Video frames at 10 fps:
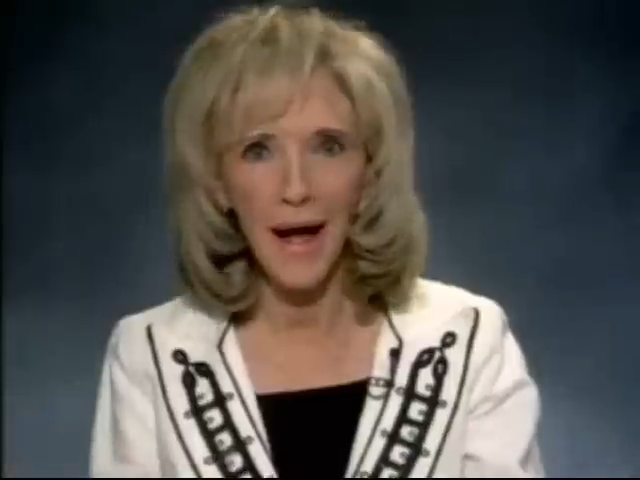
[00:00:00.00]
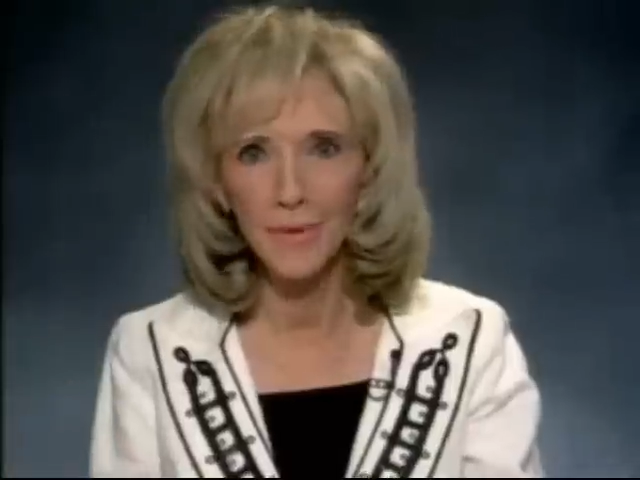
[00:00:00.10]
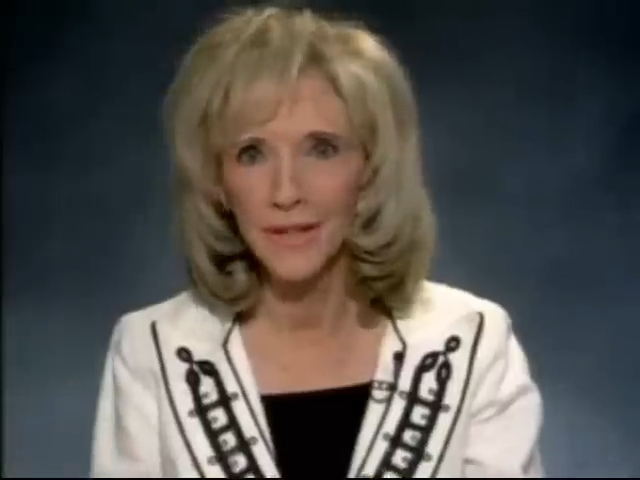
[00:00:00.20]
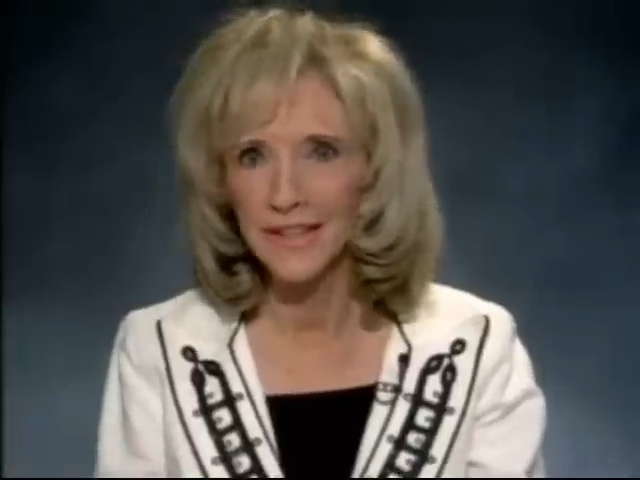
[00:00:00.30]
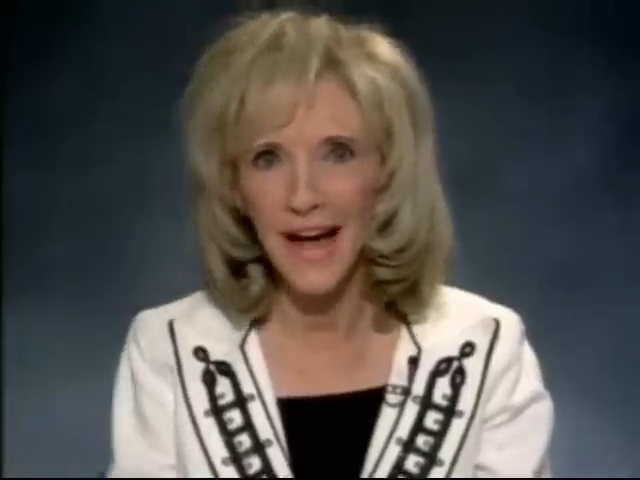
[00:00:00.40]

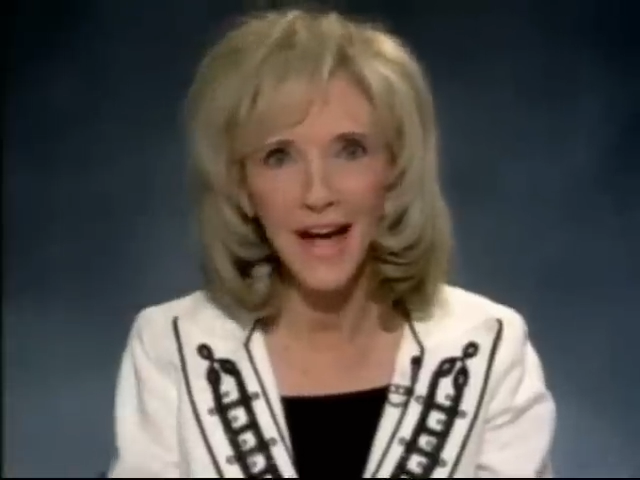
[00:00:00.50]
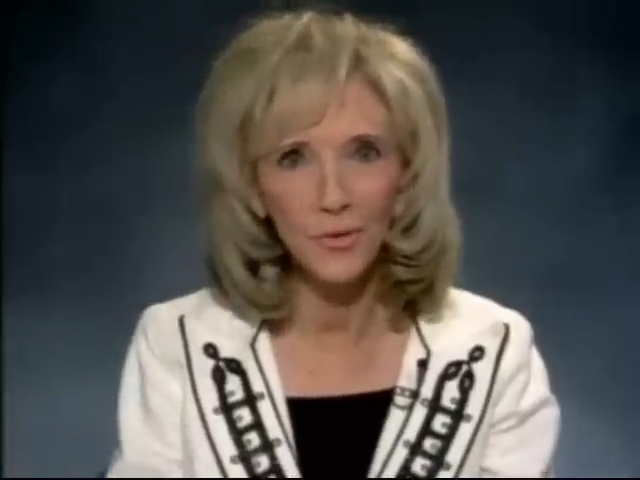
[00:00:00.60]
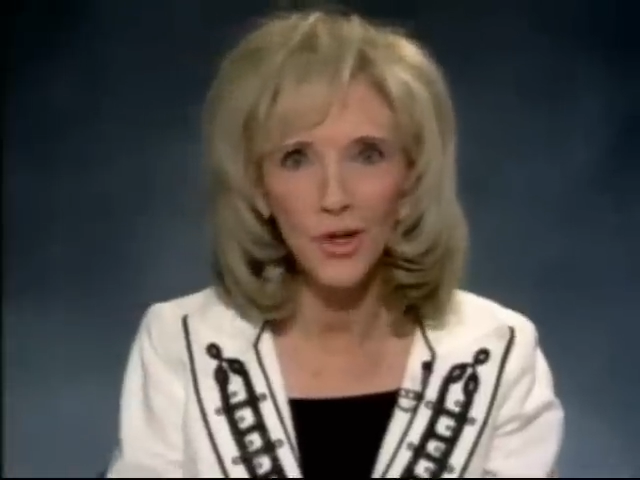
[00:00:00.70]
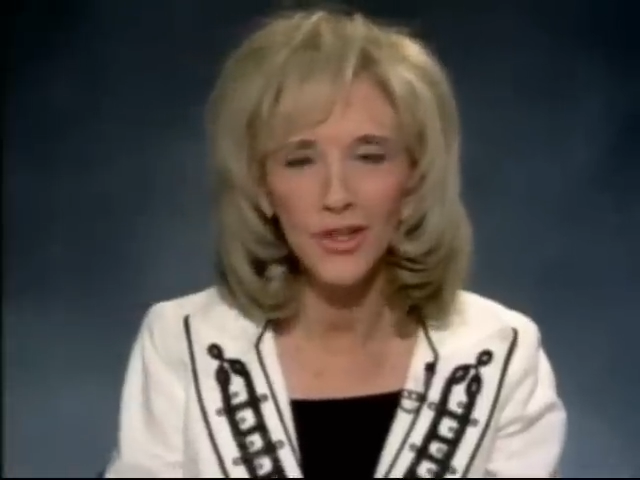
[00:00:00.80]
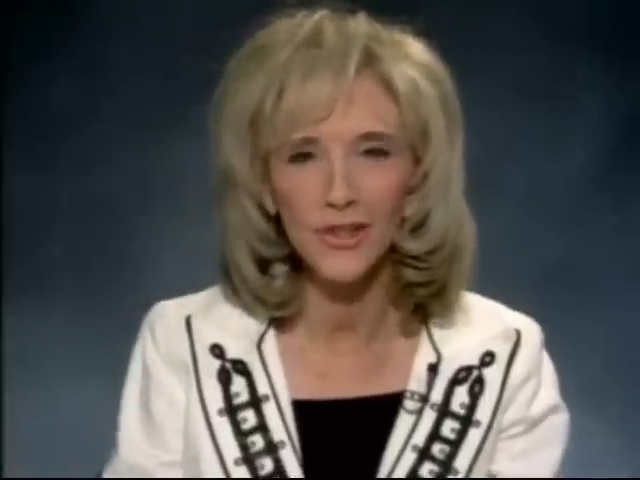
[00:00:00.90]
Bob and
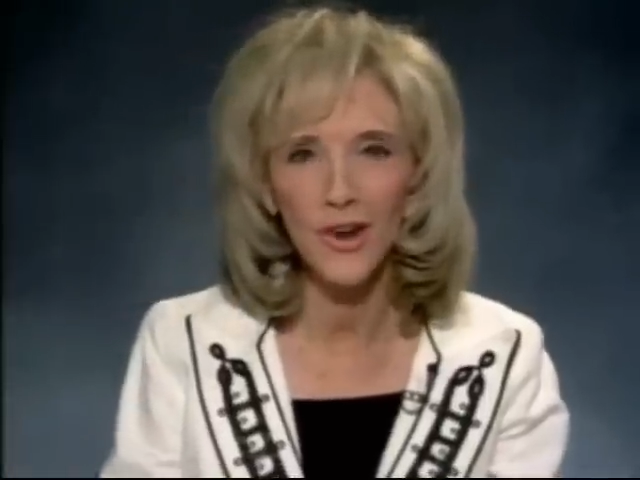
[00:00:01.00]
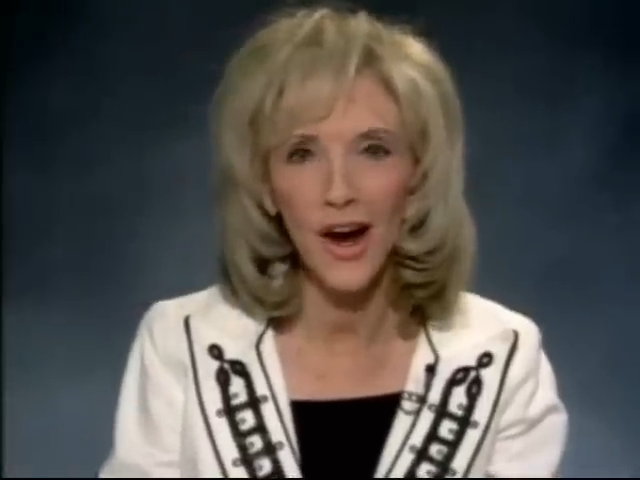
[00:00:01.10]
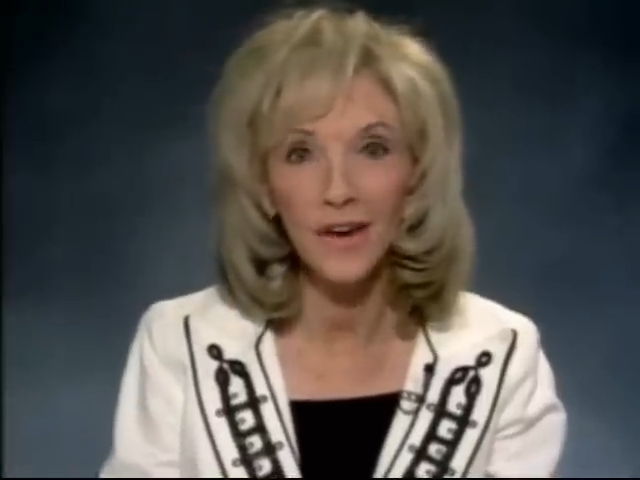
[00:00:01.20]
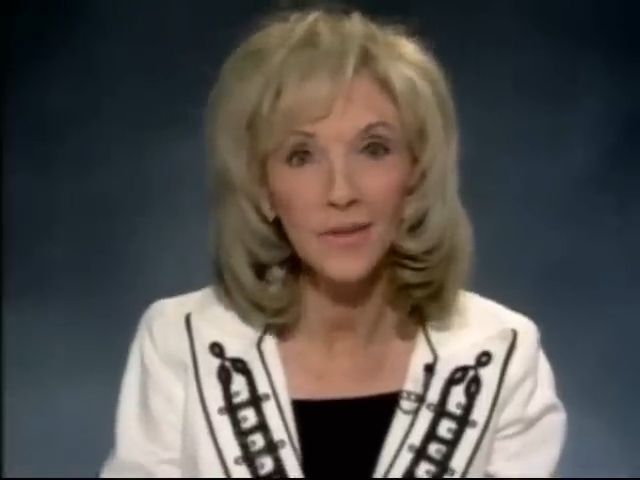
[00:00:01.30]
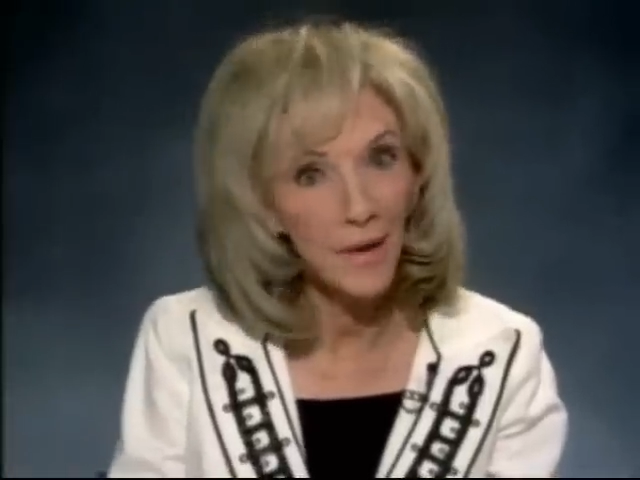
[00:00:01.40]
Don worked so
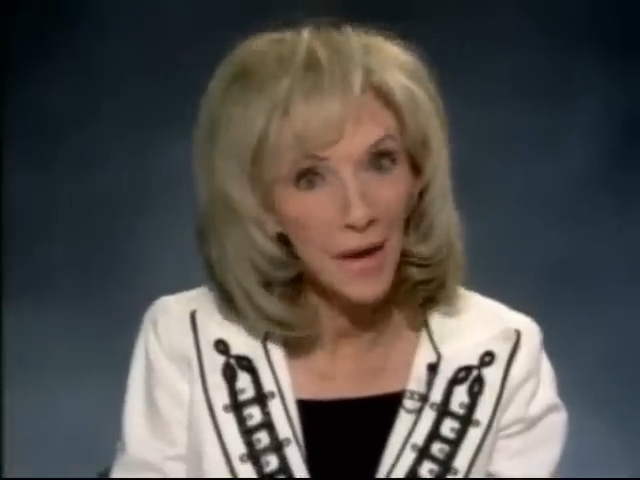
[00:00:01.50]
hard.